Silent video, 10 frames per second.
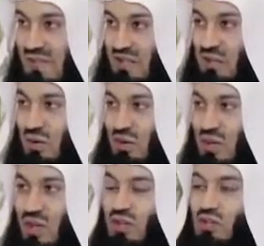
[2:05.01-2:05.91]

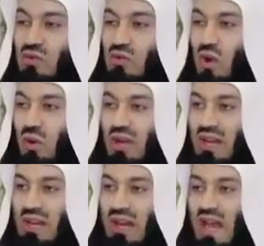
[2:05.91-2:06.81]
So you go
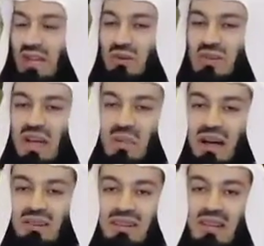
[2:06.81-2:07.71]
in and you come
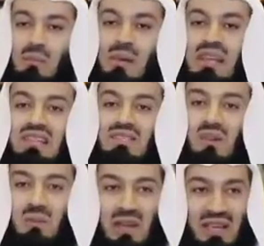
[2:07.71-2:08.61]
out. Please
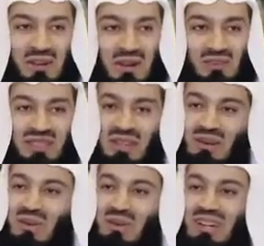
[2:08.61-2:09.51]
don't play golf in the
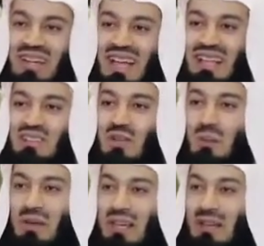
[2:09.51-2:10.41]
loo and
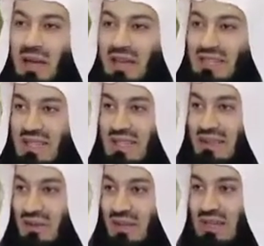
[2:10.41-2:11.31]
stop reading magazines
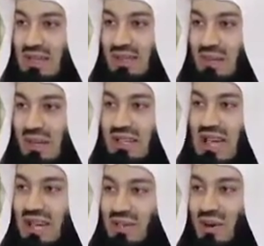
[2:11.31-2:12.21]
and all that in the toilet.
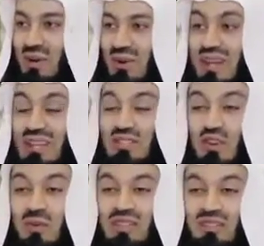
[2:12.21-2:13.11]
I know,
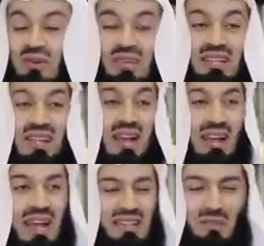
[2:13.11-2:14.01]
so much so that
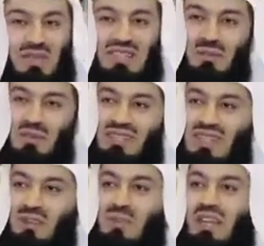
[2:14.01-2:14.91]
last week someone
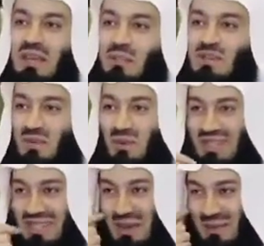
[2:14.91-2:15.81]
sent me an image on
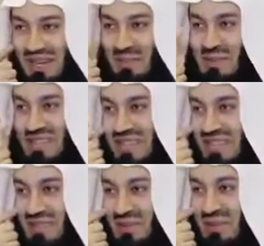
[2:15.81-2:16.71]
WhatsApp, and I must share
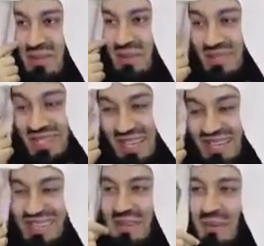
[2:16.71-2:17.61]
this with you because I
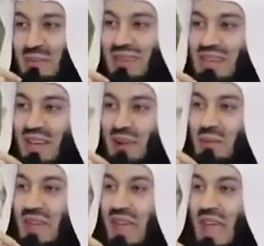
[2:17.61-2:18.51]
just remembered it
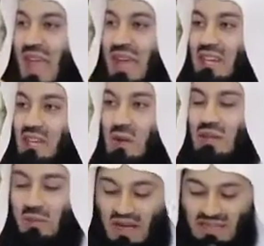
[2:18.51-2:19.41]
now. And it
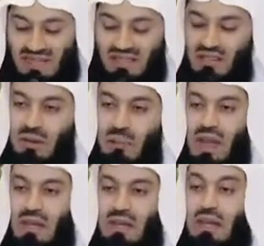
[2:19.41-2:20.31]
showed a man sitting on a
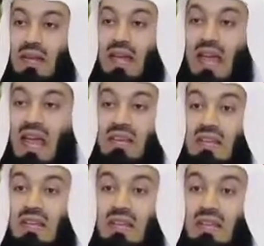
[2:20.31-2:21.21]
pan, and
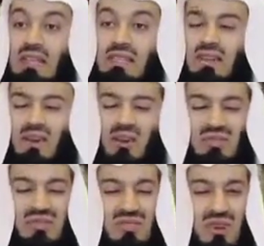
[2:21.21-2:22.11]
he said, oh
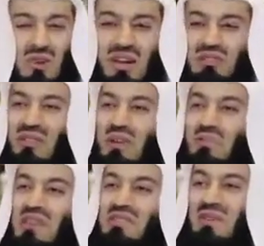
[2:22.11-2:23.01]
no, I forgot
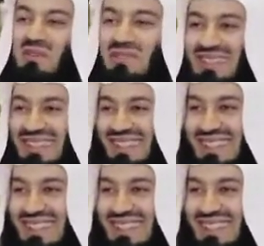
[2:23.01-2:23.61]
my phone.